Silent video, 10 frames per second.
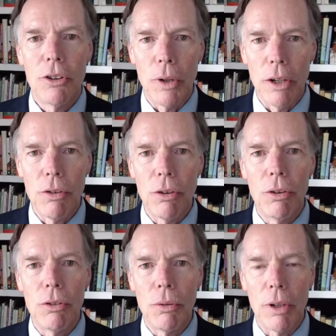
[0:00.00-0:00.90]

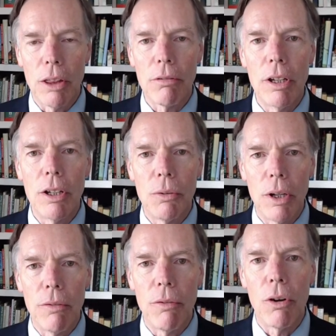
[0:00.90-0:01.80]
22, 23,
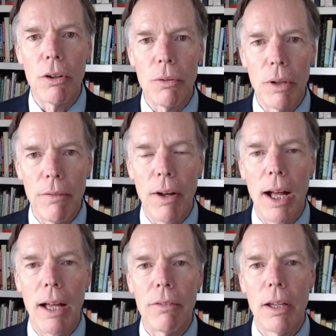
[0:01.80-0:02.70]
24,
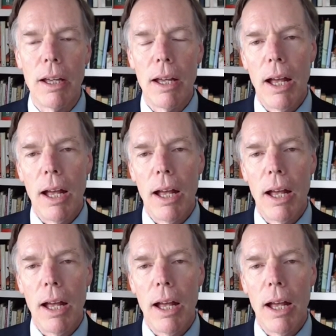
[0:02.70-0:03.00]
25.